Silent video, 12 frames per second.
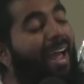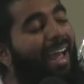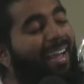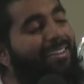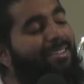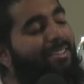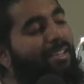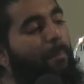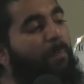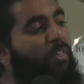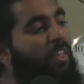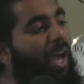
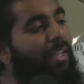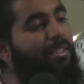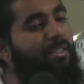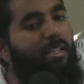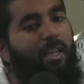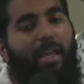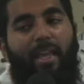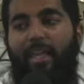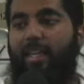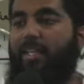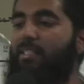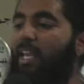except that
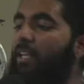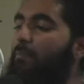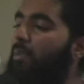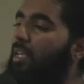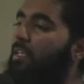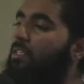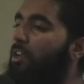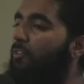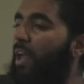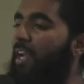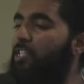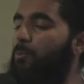it is a means
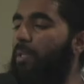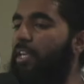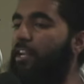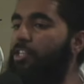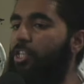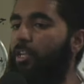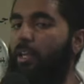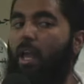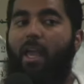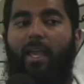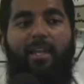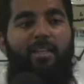of expiation.
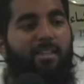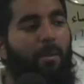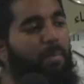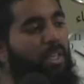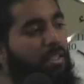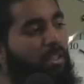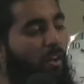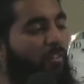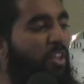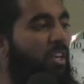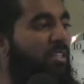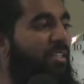It is a means of
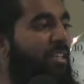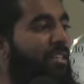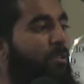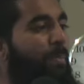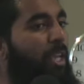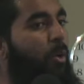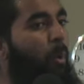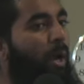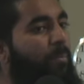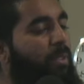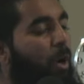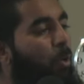their sins being
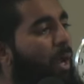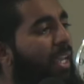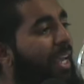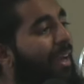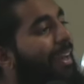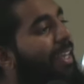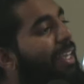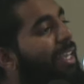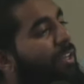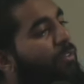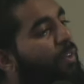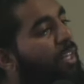wiped away,
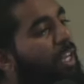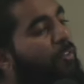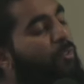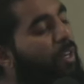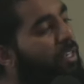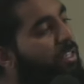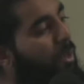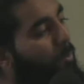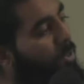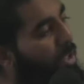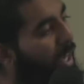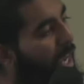even if it is
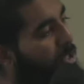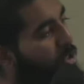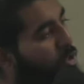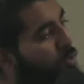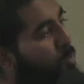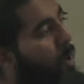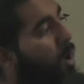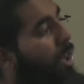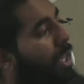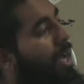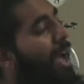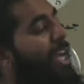something as
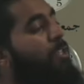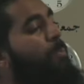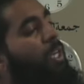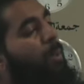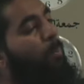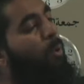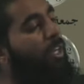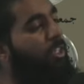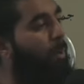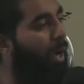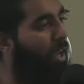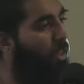small as being pricked
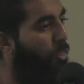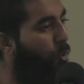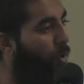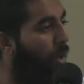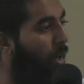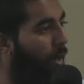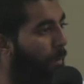by a thorn.